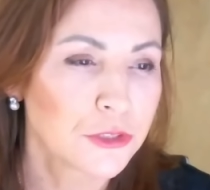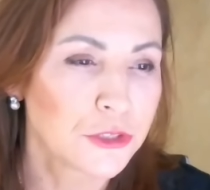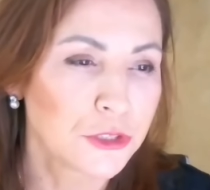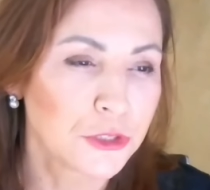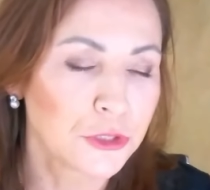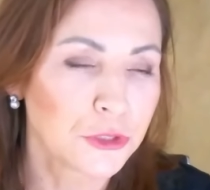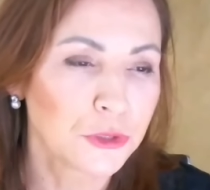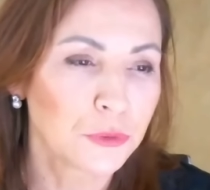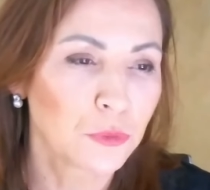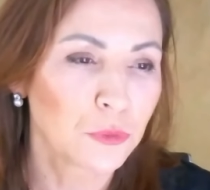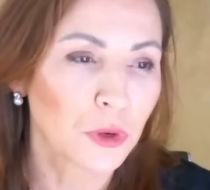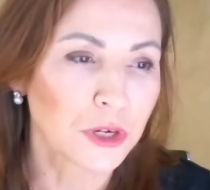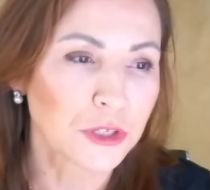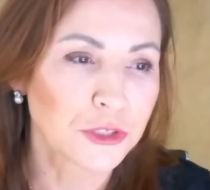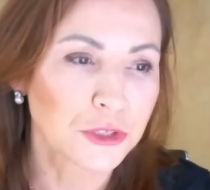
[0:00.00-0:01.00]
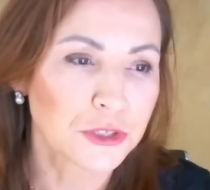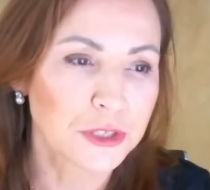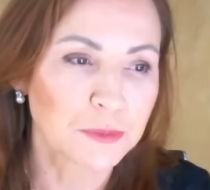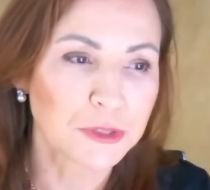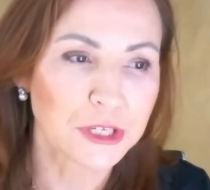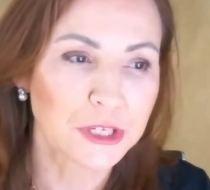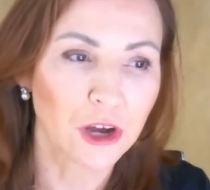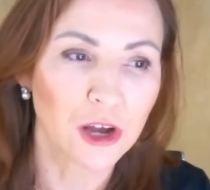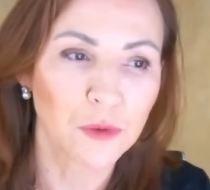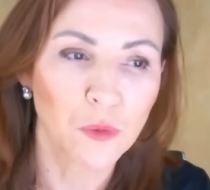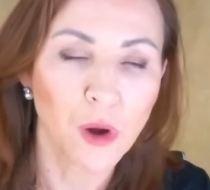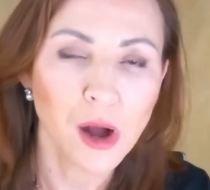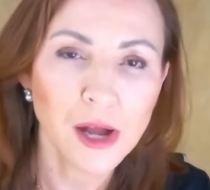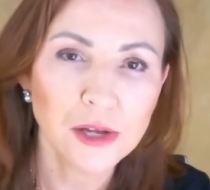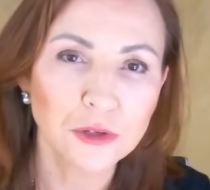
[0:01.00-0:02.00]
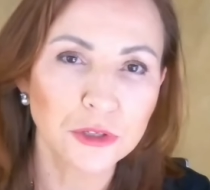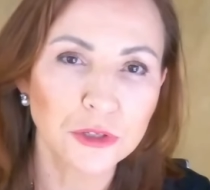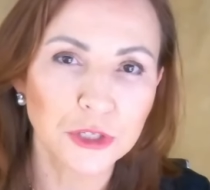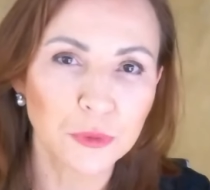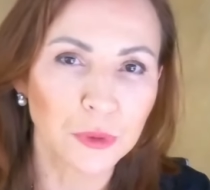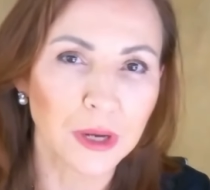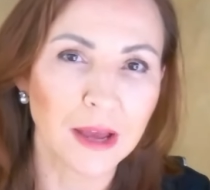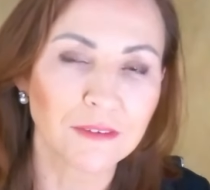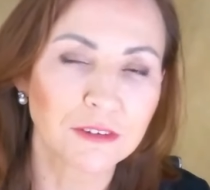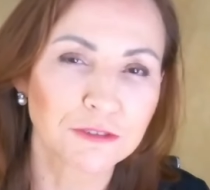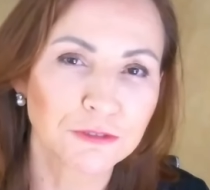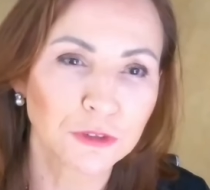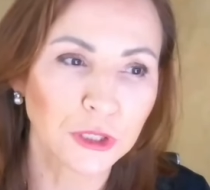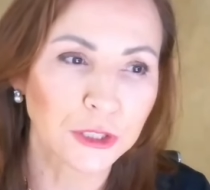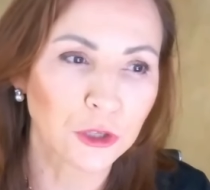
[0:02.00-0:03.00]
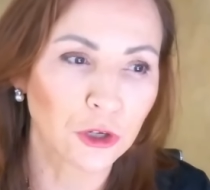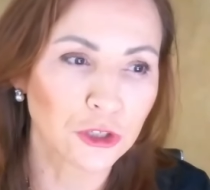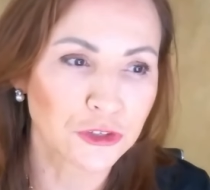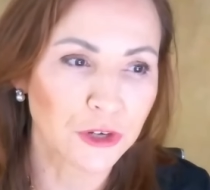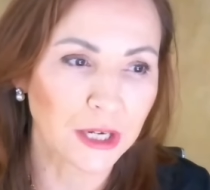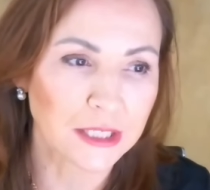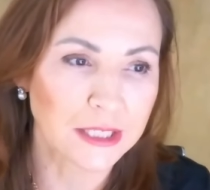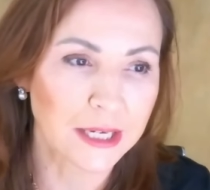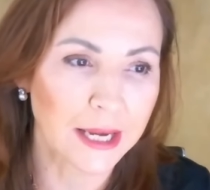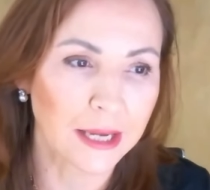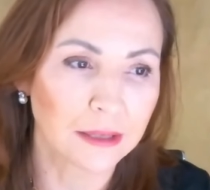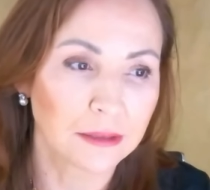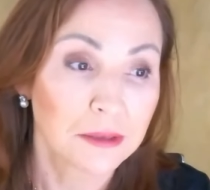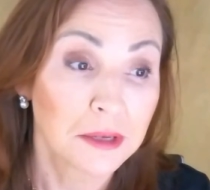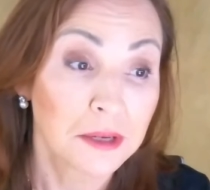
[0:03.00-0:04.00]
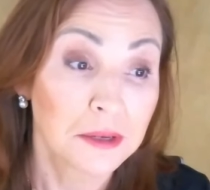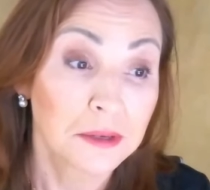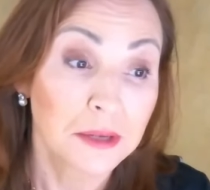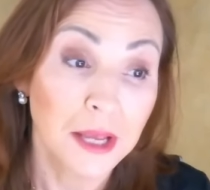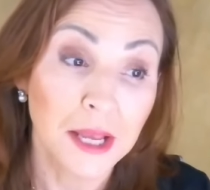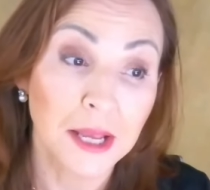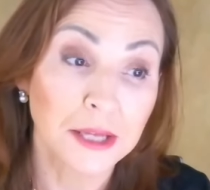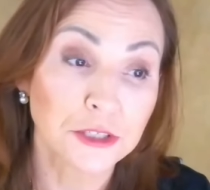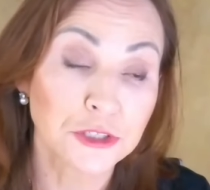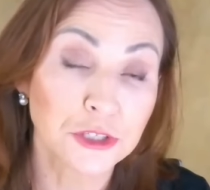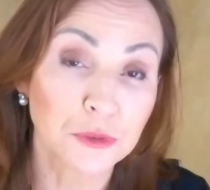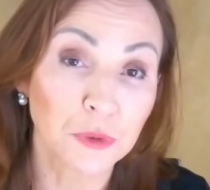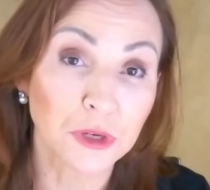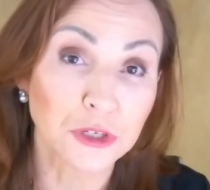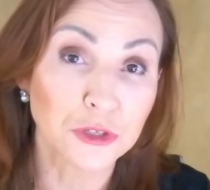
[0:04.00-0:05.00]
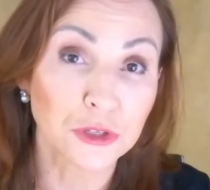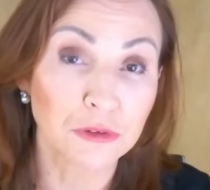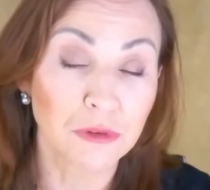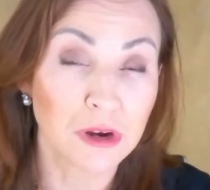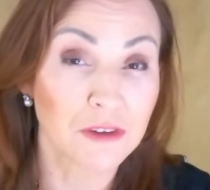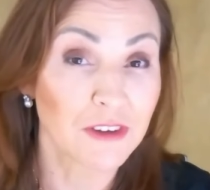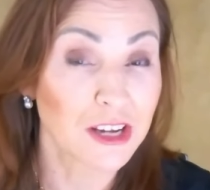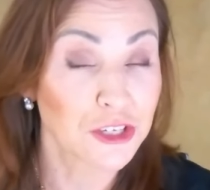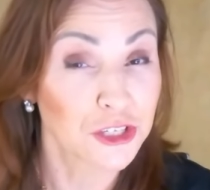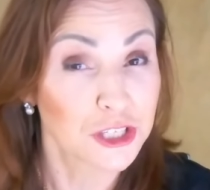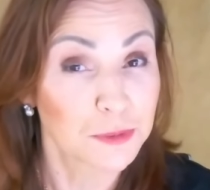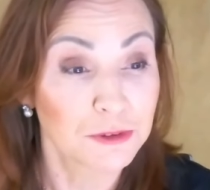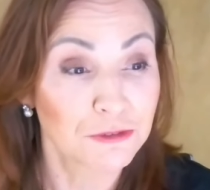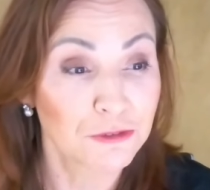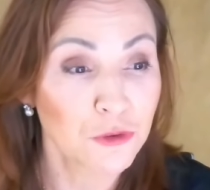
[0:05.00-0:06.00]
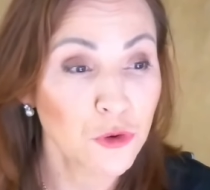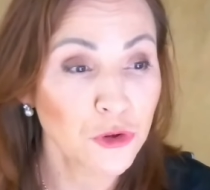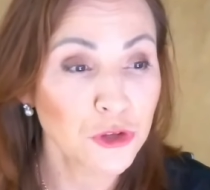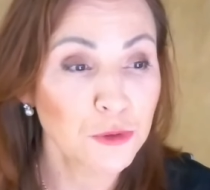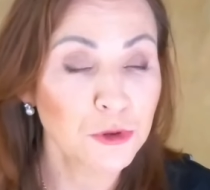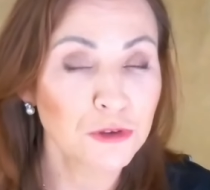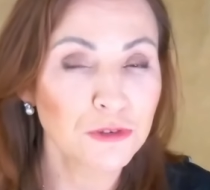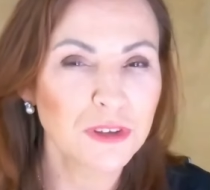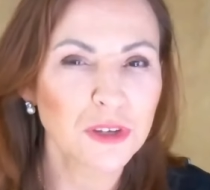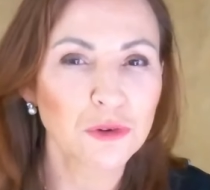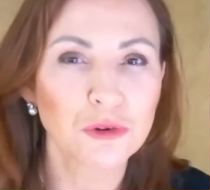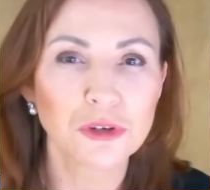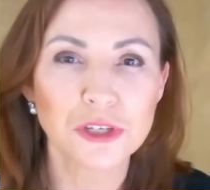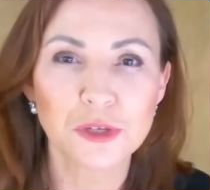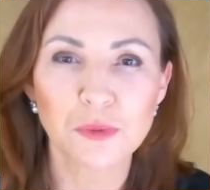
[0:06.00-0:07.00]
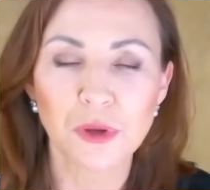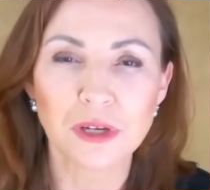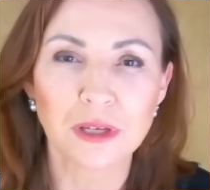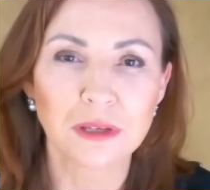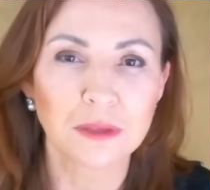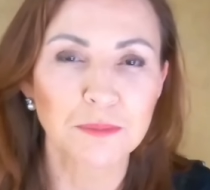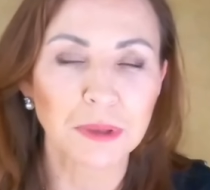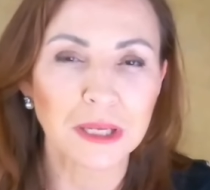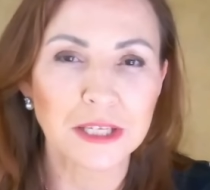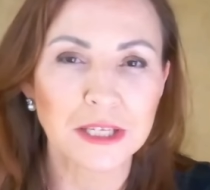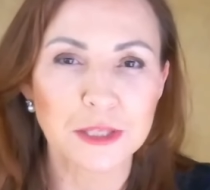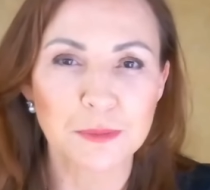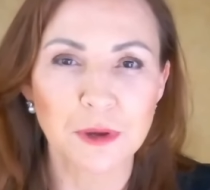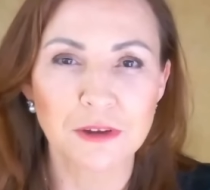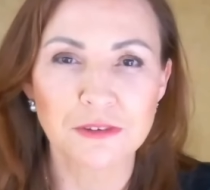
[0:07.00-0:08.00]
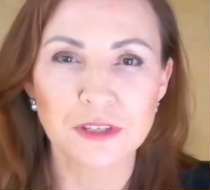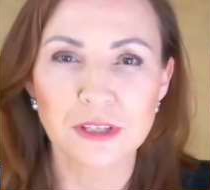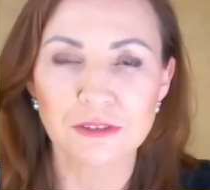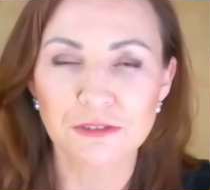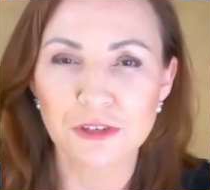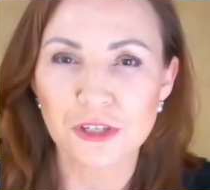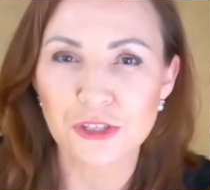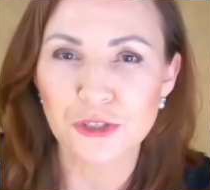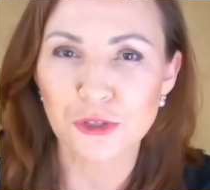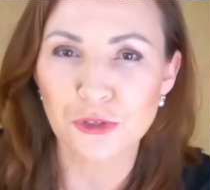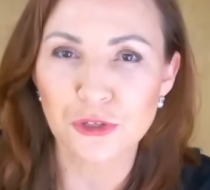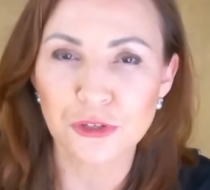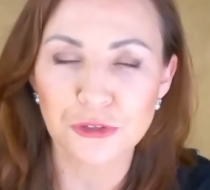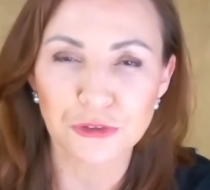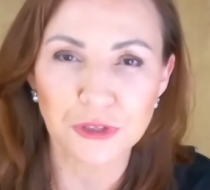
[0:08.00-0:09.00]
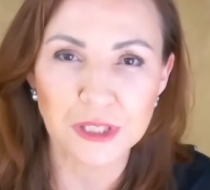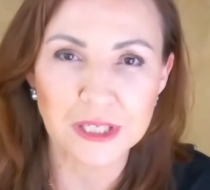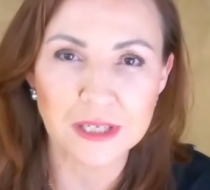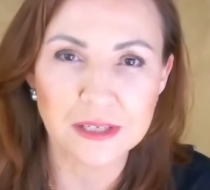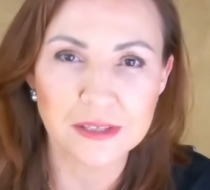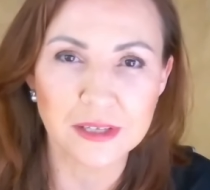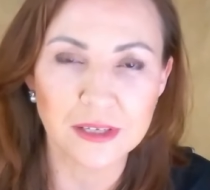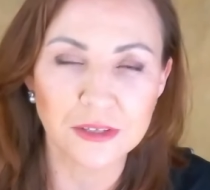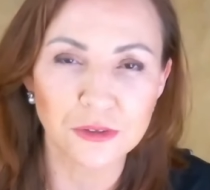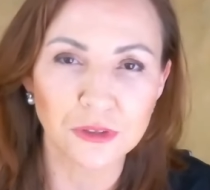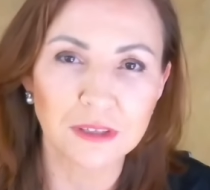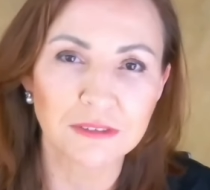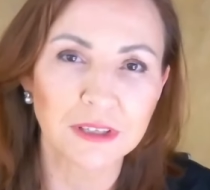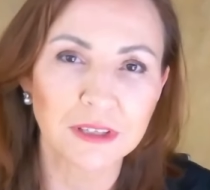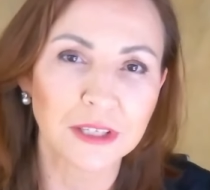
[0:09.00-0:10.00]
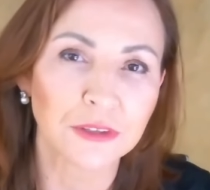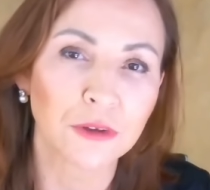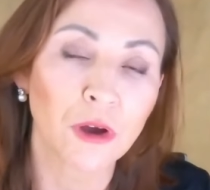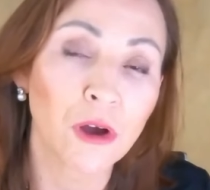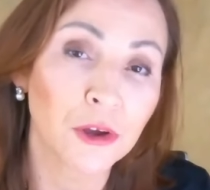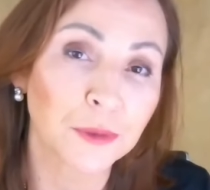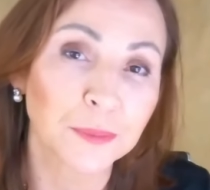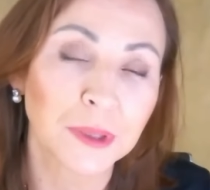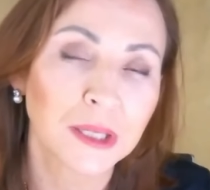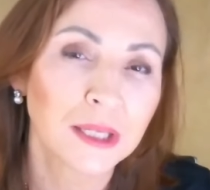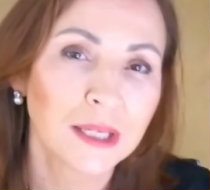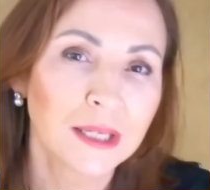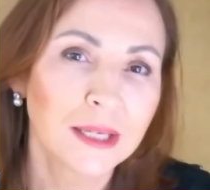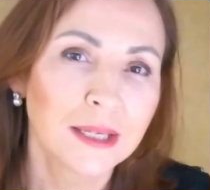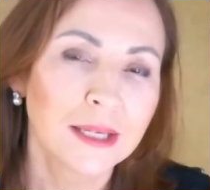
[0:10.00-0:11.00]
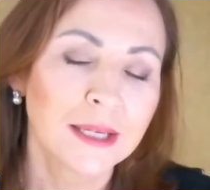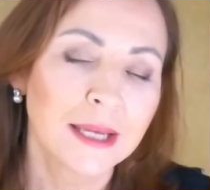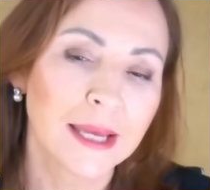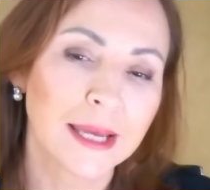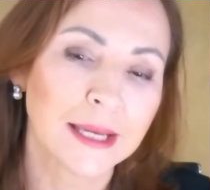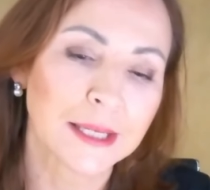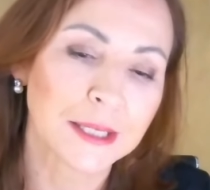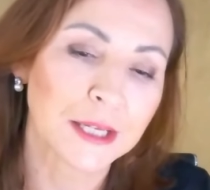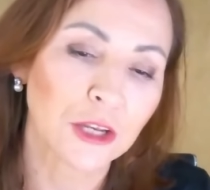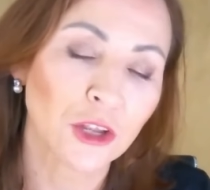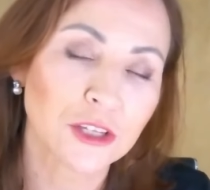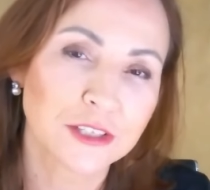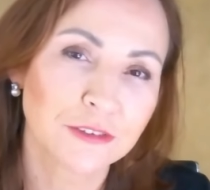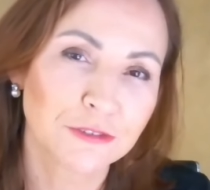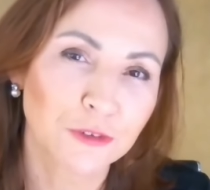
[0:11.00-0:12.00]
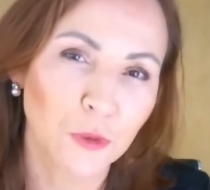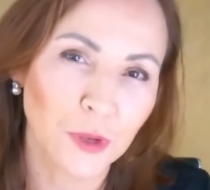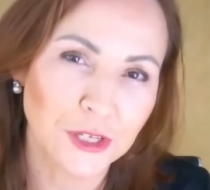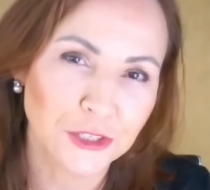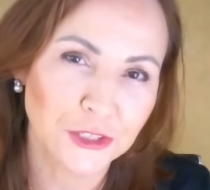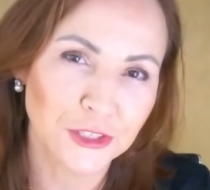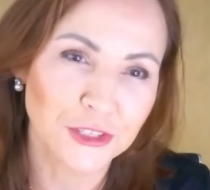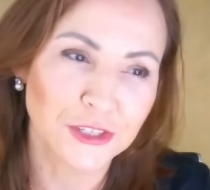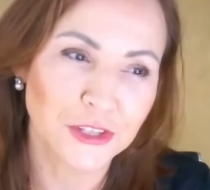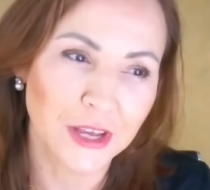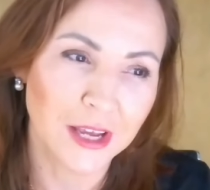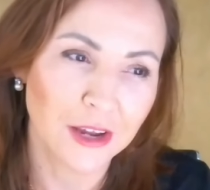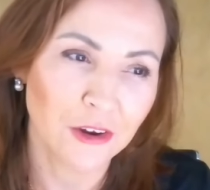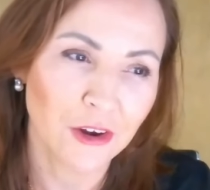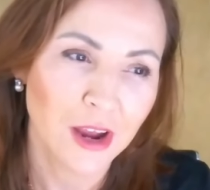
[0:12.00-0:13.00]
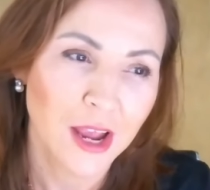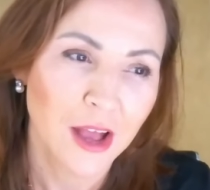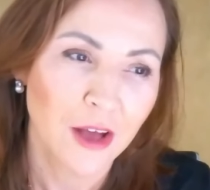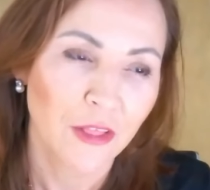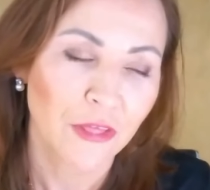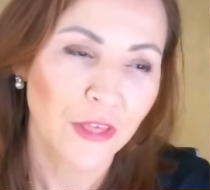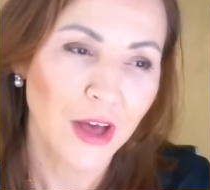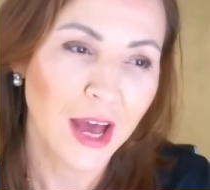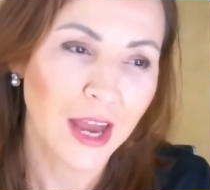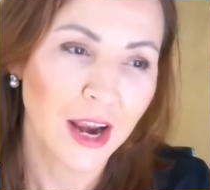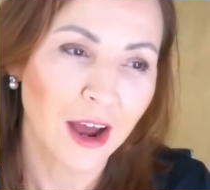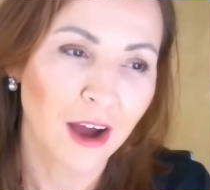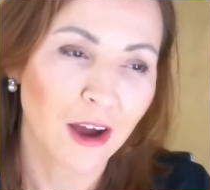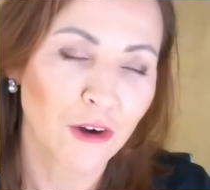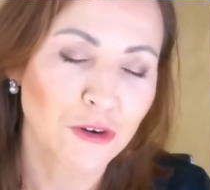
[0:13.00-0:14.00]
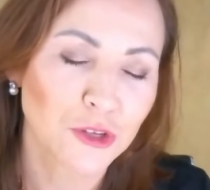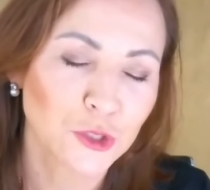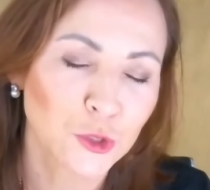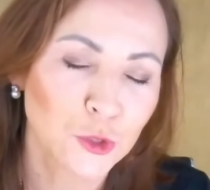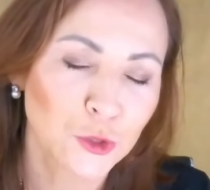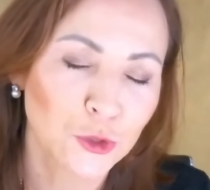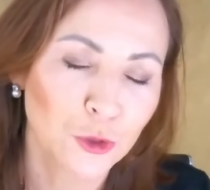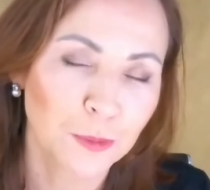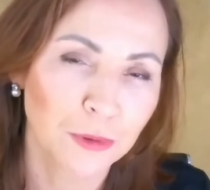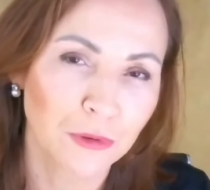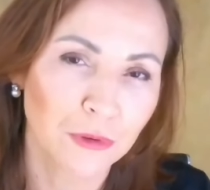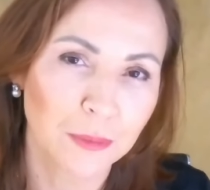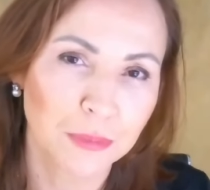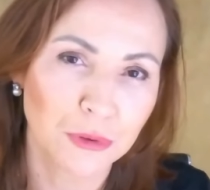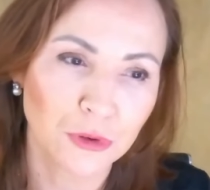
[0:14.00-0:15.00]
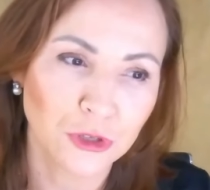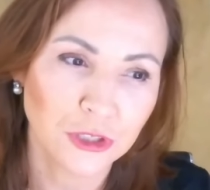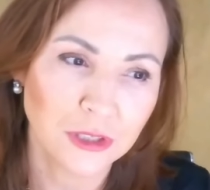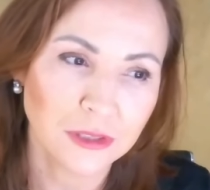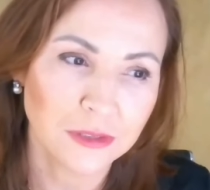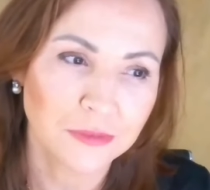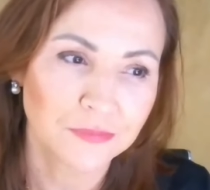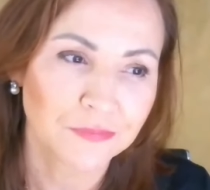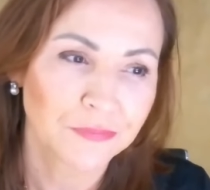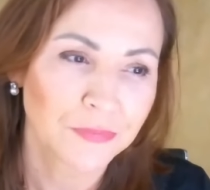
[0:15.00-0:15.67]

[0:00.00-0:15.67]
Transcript: Do you want to do some DIY, or do you want to have it fully contracted out? And do you want to do the renovations before you move in, or do you want to complete them over the first 2 to 3 years that you're living in the home? Lots of questions there that are super important.